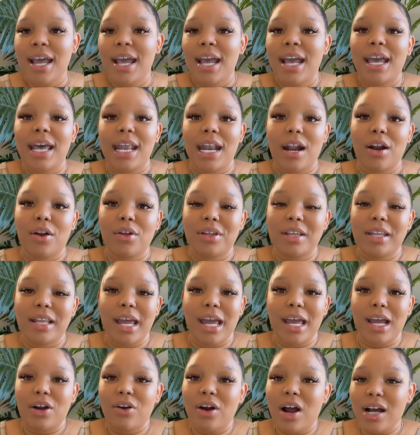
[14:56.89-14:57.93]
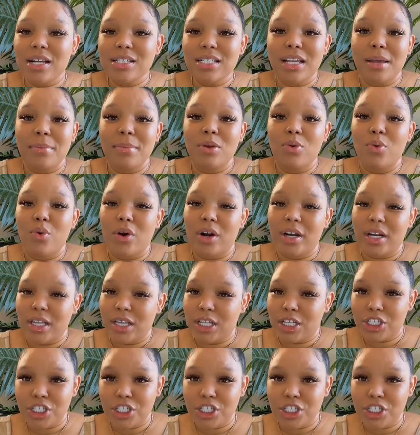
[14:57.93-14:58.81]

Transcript: And not only that, Crocs can be worn in the